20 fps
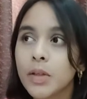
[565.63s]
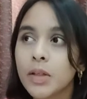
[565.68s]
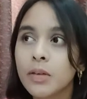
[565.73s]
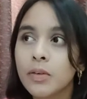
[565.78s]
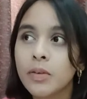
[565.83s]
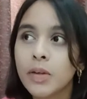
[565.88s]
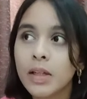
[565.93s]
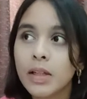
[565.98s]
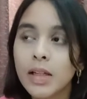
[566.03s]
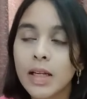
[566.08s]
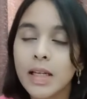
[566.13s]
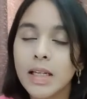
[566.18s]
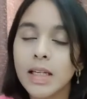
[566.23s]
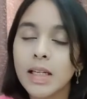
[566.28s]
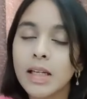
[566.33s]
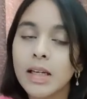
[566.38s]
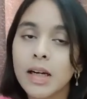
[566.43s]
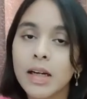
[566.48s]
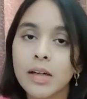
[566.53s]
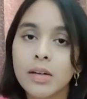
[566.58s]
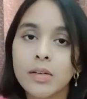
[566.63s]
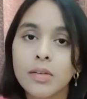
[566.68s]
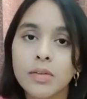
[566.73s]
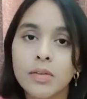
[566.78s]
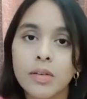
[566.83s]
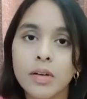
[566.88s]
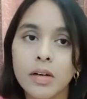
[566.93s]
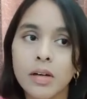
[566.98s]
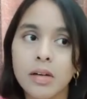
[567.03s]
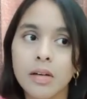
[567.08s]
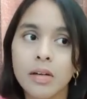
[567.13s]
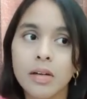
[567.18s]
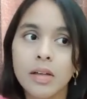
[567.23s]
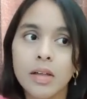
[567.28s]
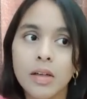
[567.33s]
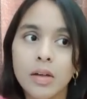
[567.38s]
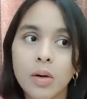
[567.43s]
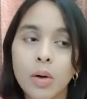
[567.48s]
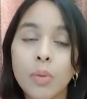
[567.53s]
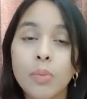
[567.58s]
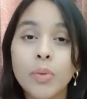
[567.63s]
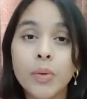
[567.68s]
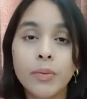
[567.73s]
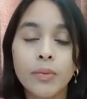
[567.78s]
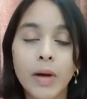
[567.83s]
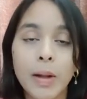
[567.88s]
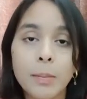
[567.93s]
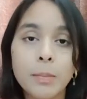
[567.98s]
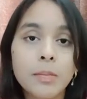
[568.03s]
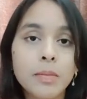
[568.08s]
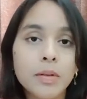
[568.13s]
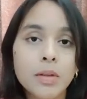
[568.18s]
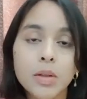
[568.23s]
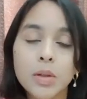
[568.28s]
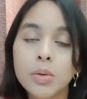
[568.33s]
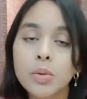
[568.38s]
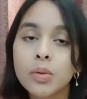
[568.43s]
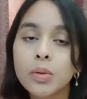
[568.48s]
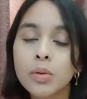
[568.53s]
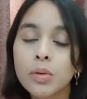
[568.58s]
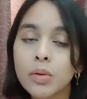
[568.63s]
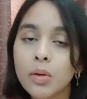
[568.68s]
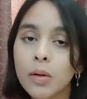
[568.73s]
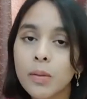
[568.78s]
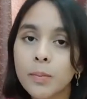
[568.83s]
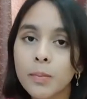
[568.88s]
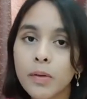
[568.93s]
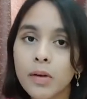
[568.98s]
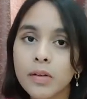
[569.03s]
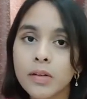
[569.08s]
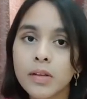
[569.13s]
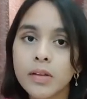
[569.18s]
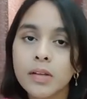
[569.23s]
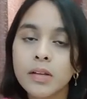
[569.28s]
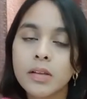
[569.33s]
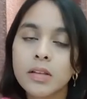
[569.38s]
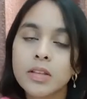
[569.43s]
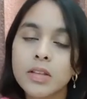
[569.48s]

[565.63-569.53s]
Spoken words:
feel any kind of overwhelmed through those all processes.